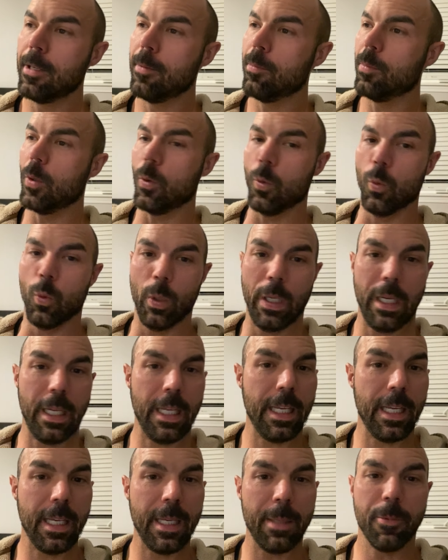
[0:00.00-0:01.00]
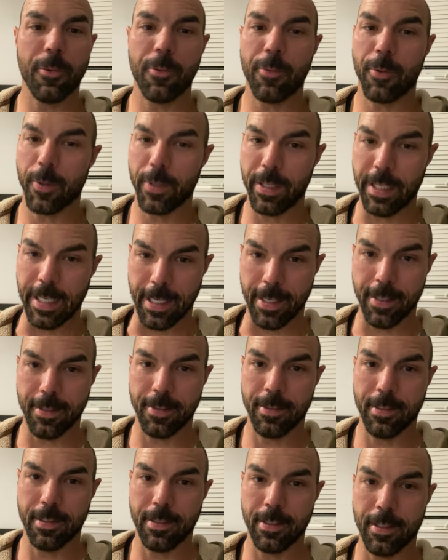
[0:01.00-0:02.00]
But way before that,
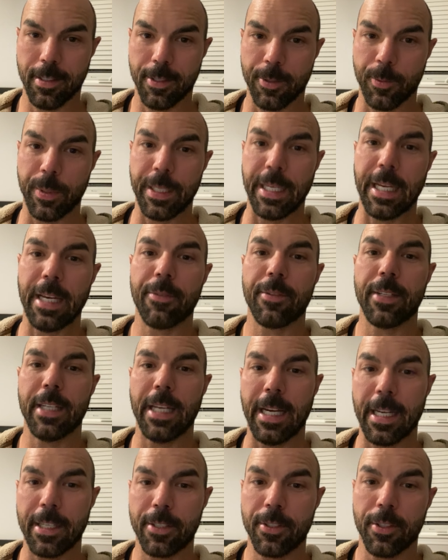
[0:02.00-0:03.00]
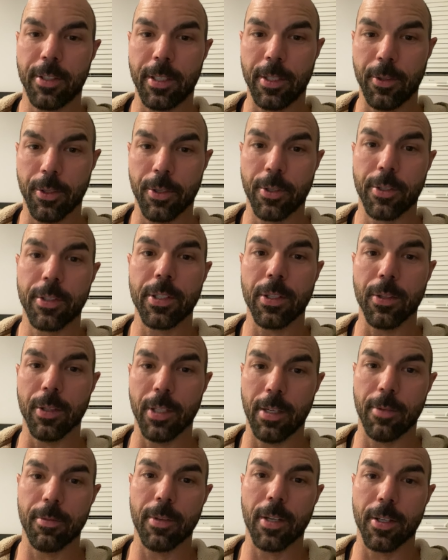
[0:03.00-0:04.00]
we have to actually learn to
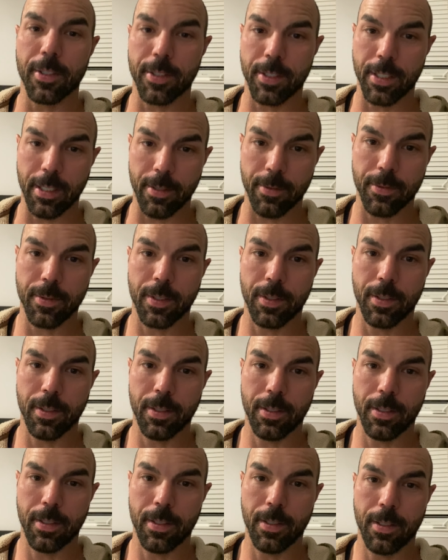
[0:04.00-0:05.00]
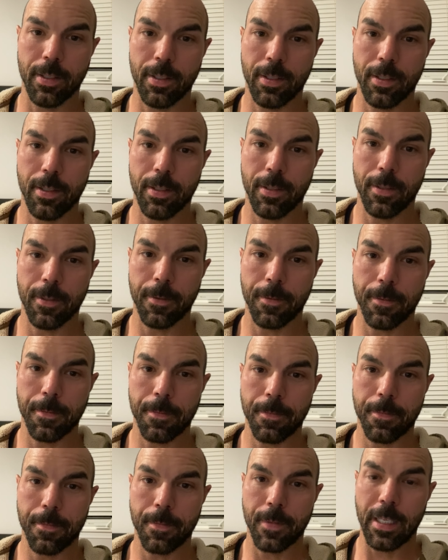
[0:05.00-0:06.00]
love ourselves.
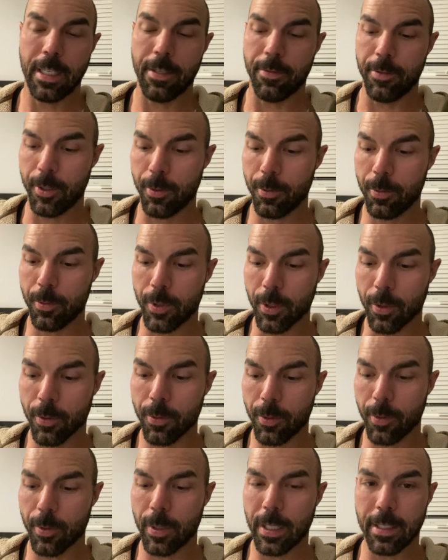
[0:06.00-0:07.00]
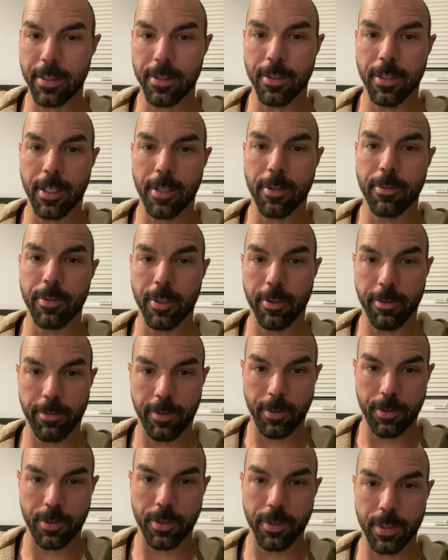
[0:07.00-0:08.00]
If you don't know how to love your
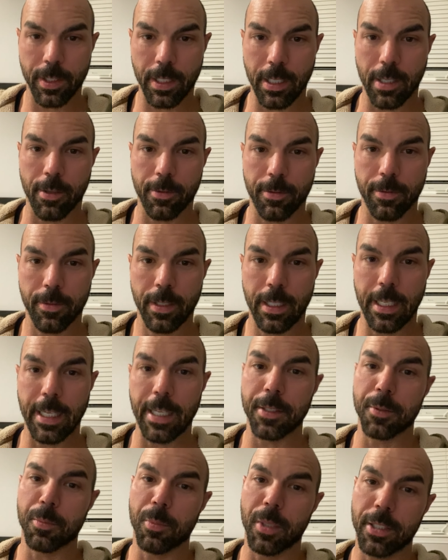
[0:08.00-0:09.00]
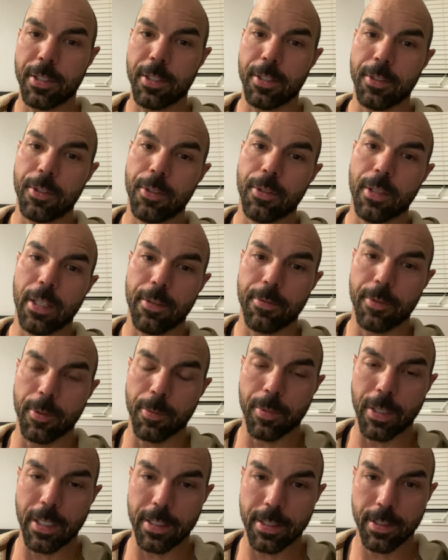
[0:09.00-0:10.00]
future self as much as you love your
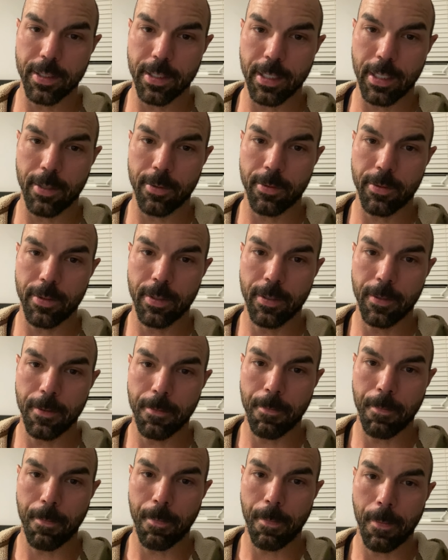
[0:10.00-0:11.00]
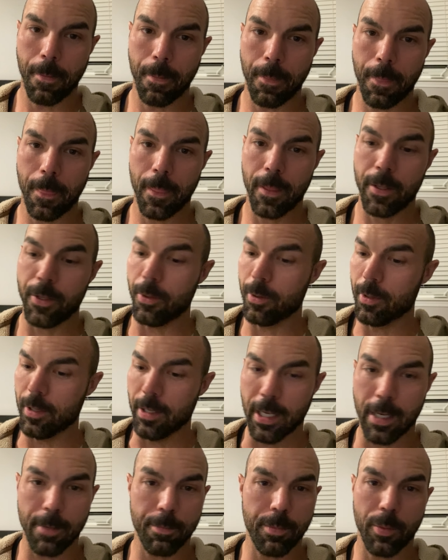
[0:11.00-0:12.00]
present self, you are
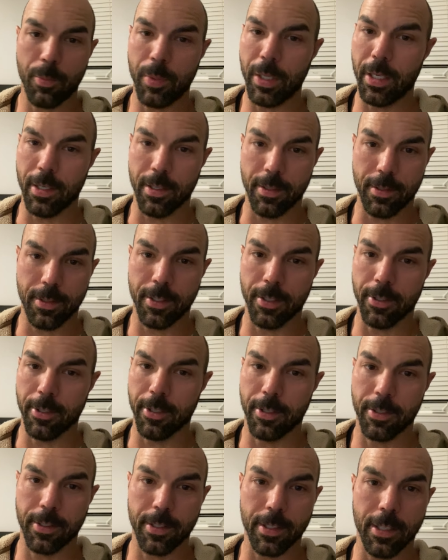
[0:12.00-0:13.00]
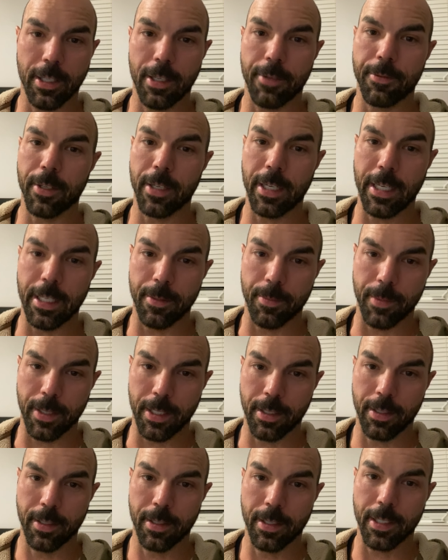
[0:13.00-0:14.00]
not prepared to learn to love your
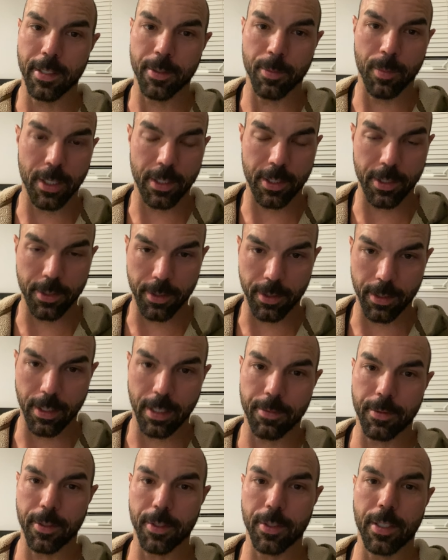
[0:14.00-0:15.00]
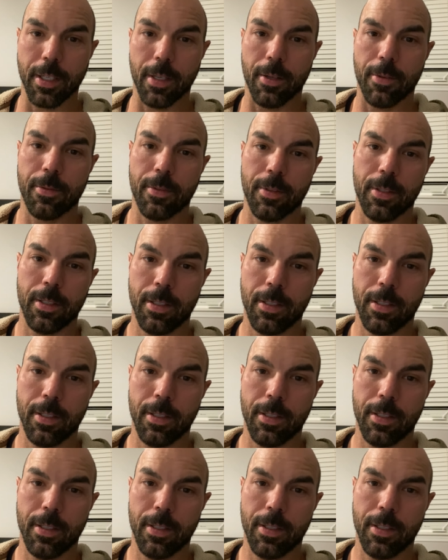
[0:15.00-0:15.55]
enemy as much as you love yourself